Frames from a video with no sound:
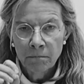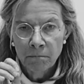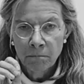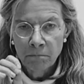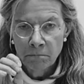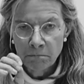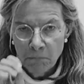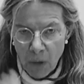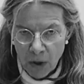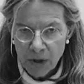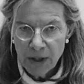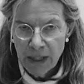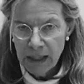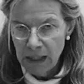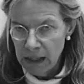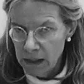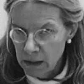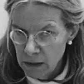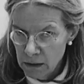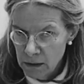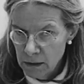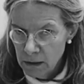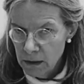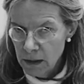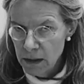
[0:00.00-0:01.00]
Money
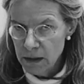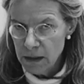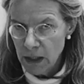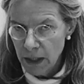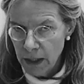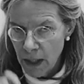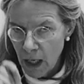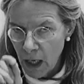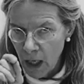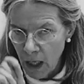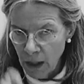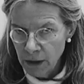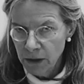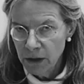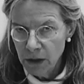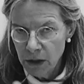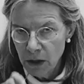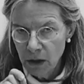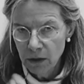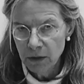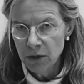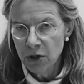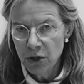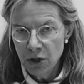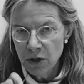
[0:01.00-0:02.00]
is an
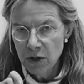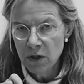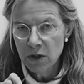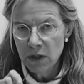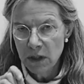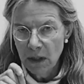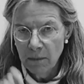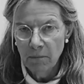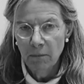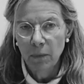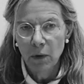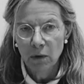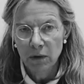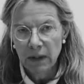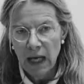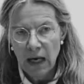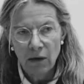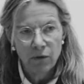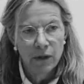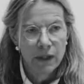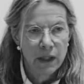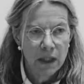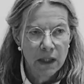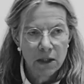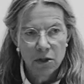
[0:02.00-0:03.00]
unconscious symbol
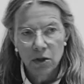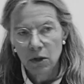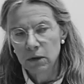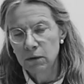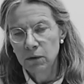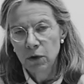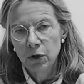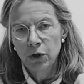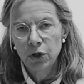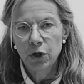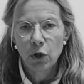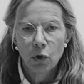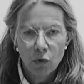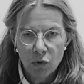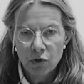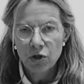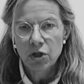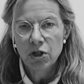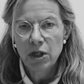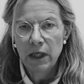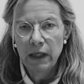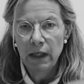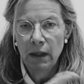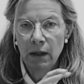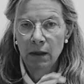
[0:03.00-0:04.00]
nowadays,
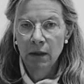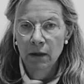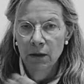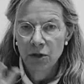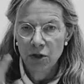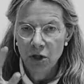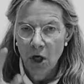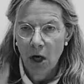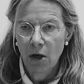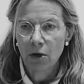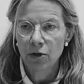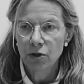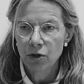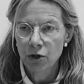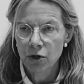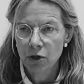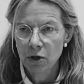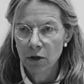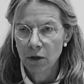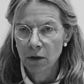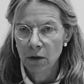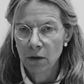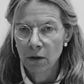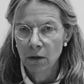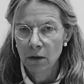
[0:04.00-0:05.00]
hugely charged,
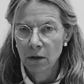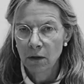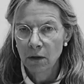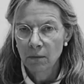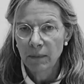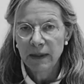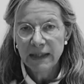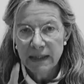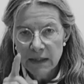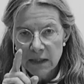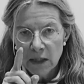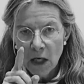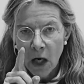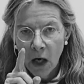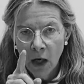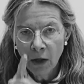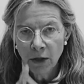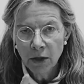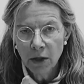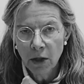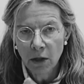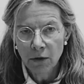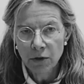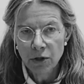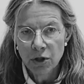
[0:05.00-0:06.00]
but it's
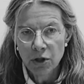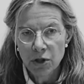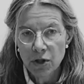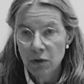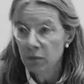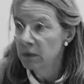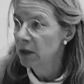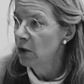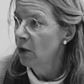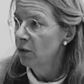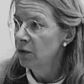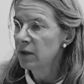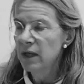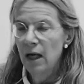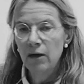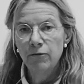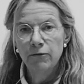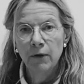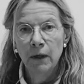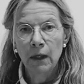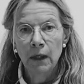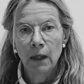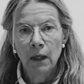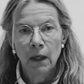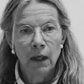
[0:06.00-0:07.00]
unconscious. We don't
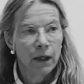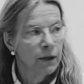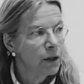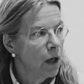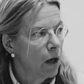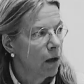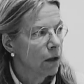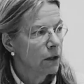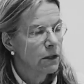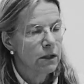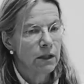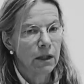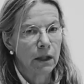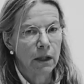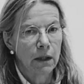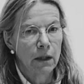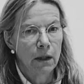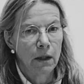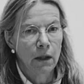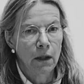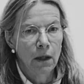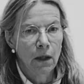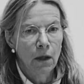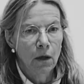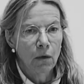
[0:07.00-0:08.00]
have an altar
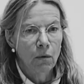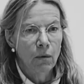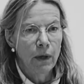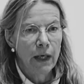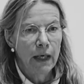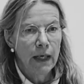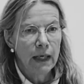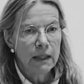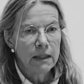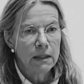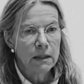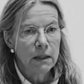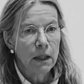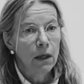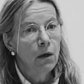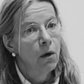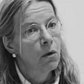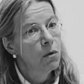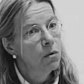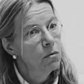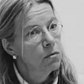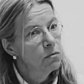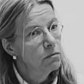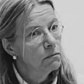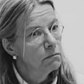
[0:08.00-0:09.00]
where I say,
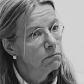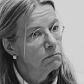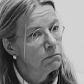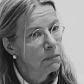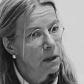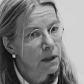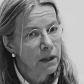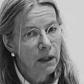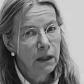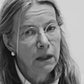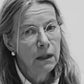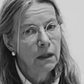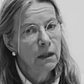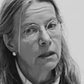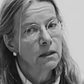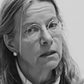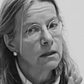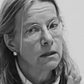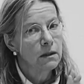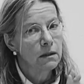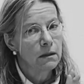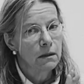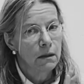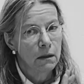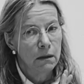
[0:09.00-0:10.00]
oh, money
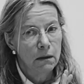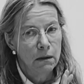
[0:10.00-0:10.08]
is